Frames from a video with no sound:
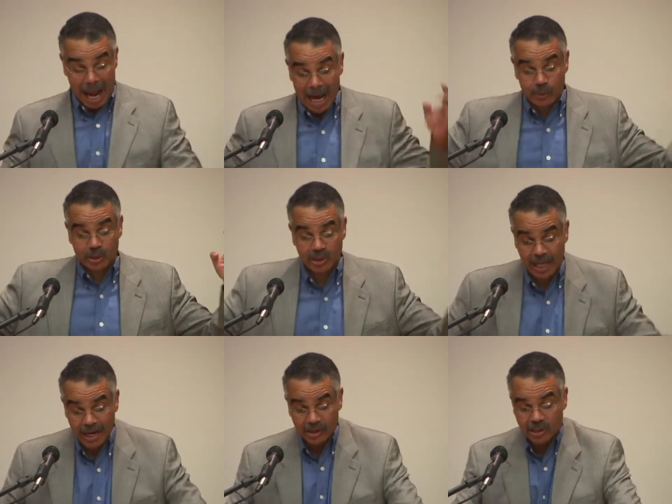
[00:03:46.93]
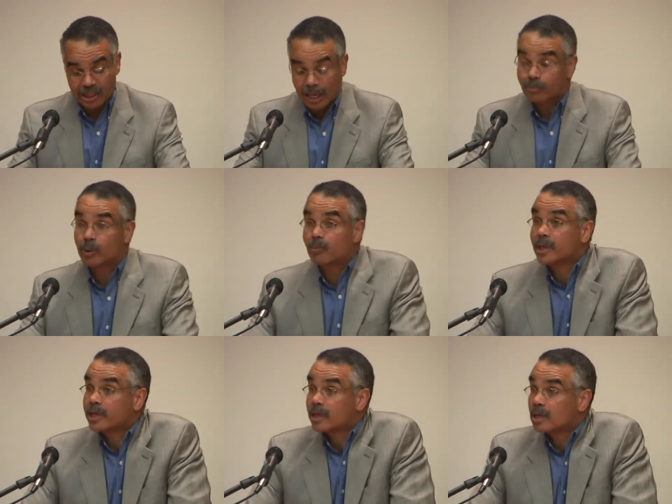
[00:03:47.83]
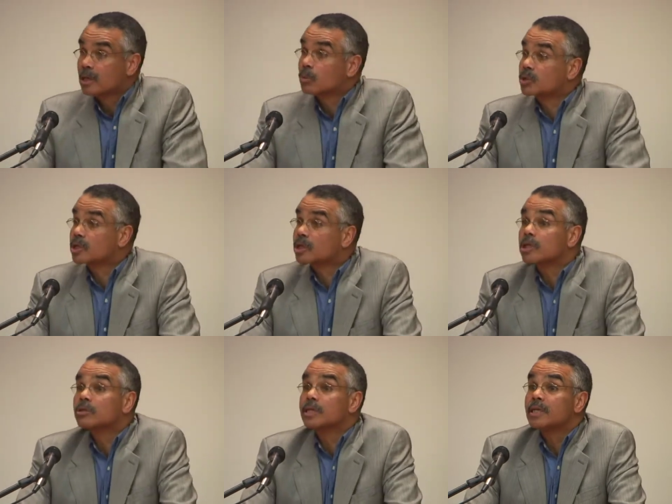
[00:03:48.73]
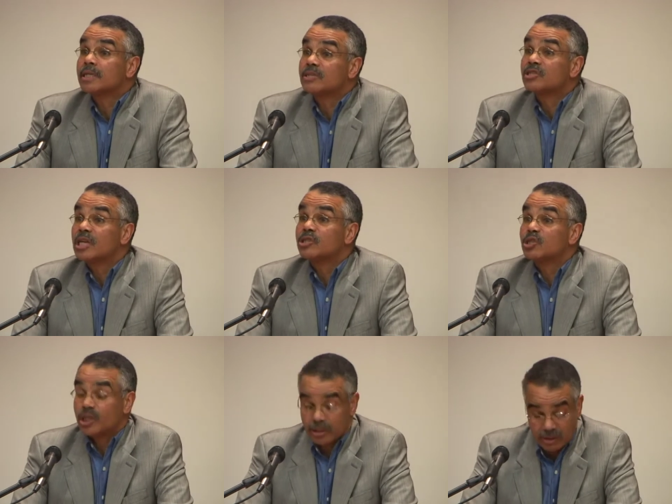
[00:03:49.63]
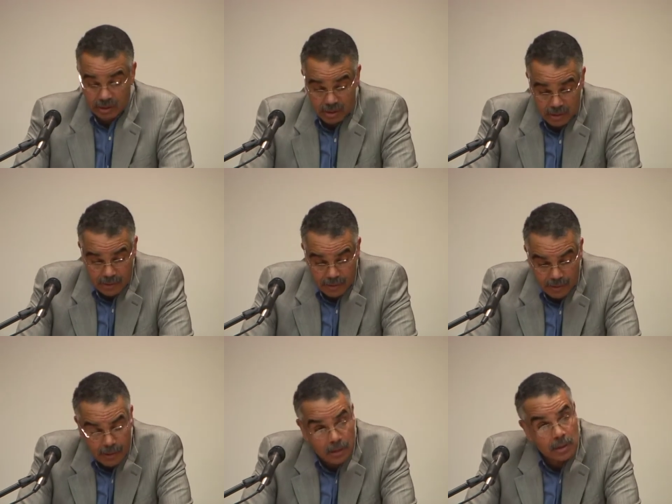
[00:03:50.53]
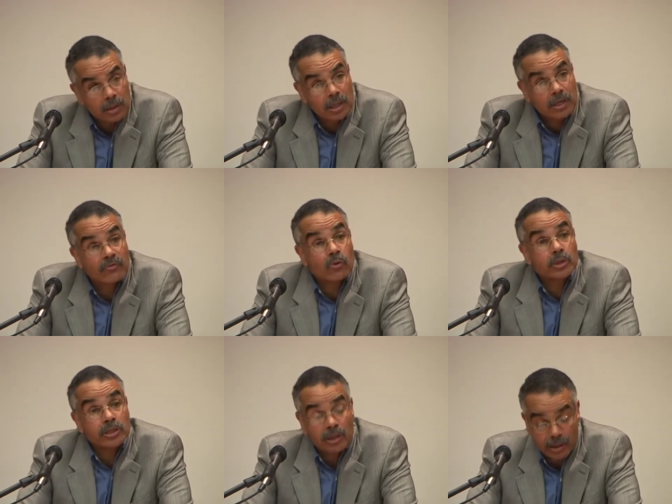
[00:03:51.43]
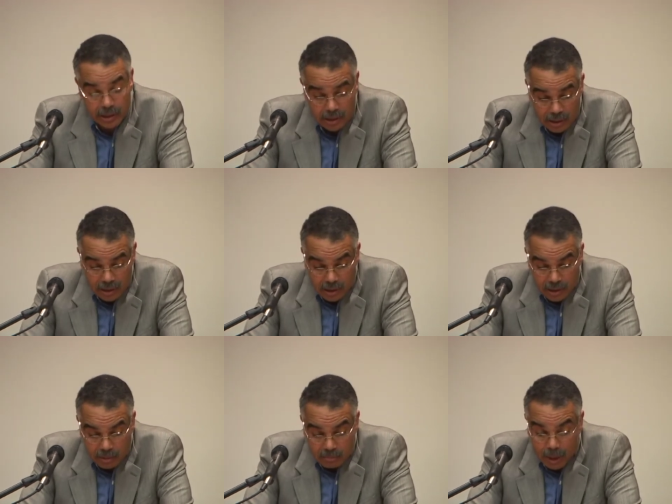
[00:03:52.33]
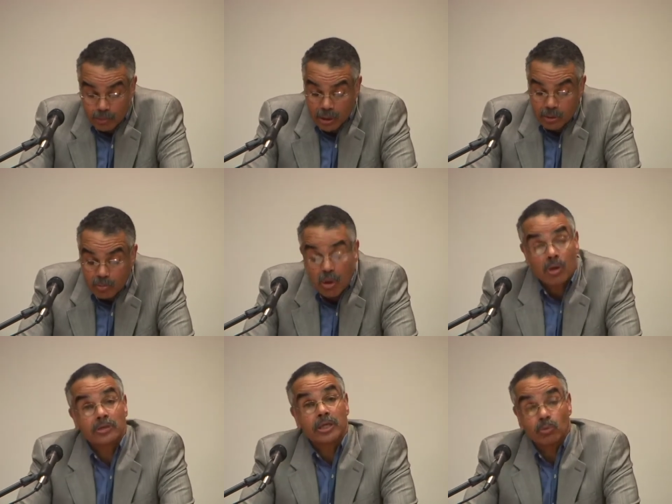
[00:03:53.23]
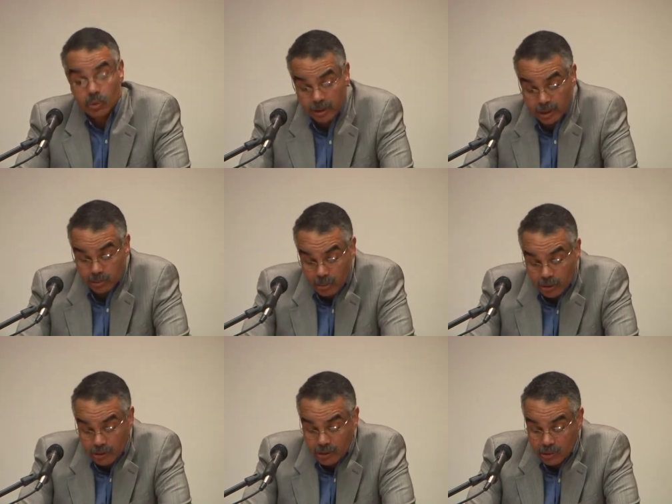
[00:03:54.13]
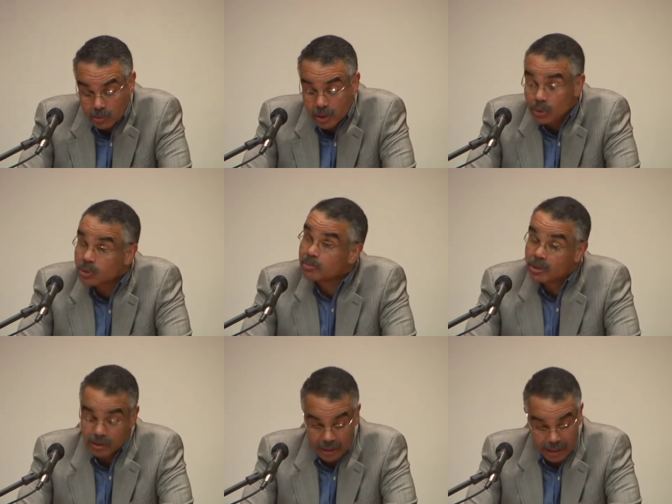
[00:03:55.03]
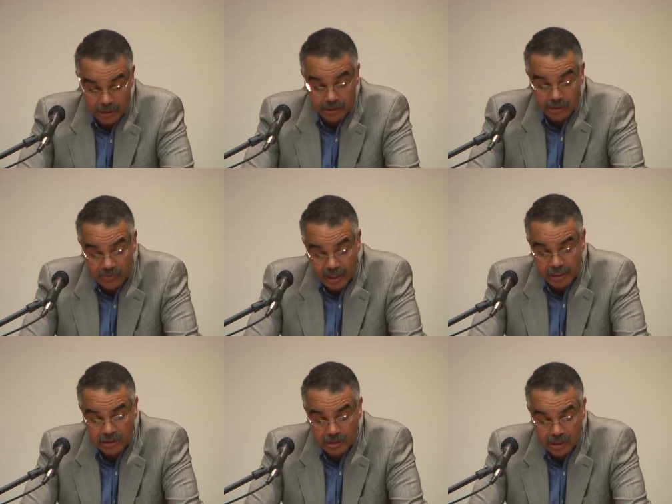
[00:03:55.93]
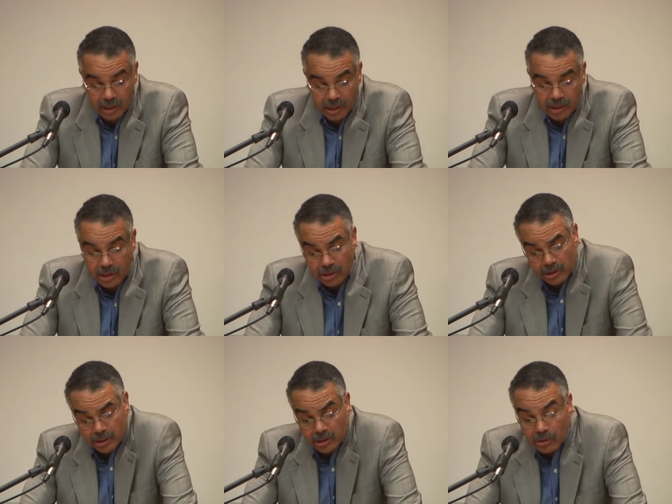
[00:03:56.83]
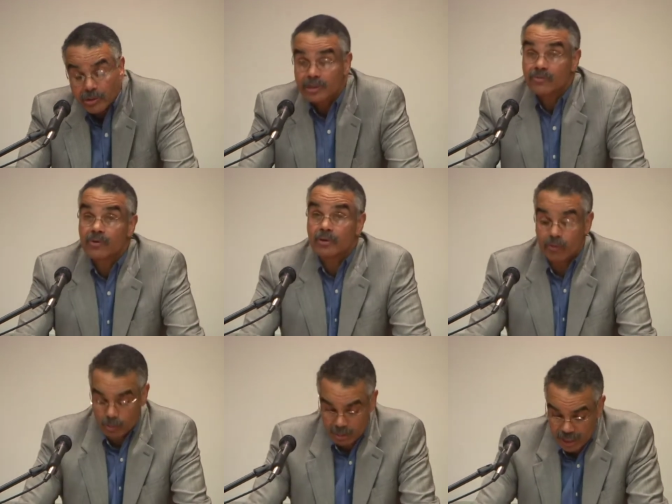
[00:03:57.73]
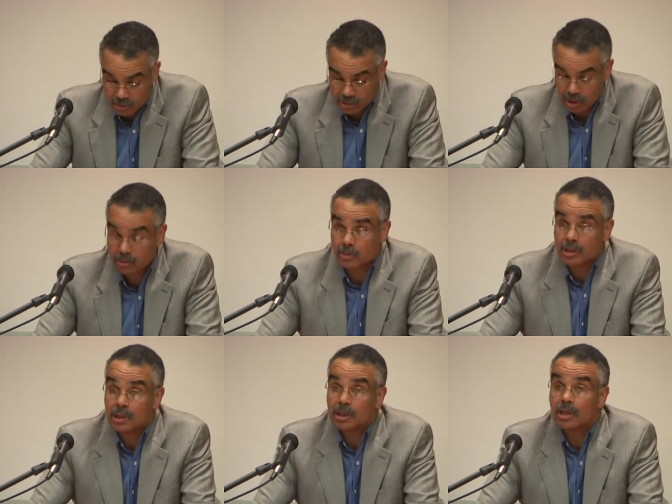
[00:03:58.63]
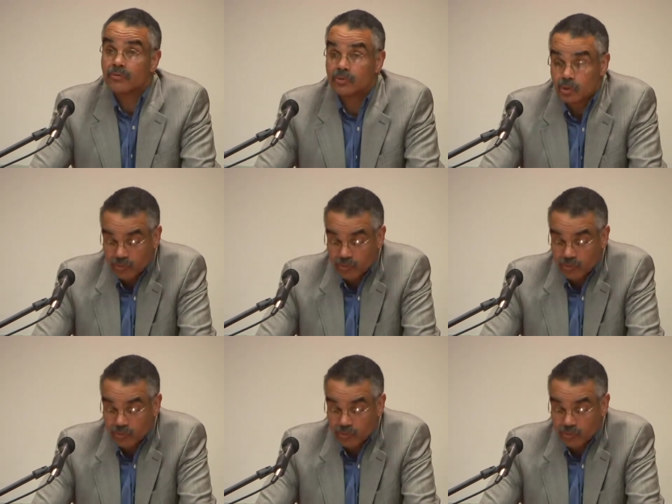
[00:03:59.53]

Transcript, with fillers: I was there, she kept repeating, was clearly insentient. Unfortunately, my brother Paul did witness murder when he was merely eight years of age, since it occurred in front of our brownstone, a few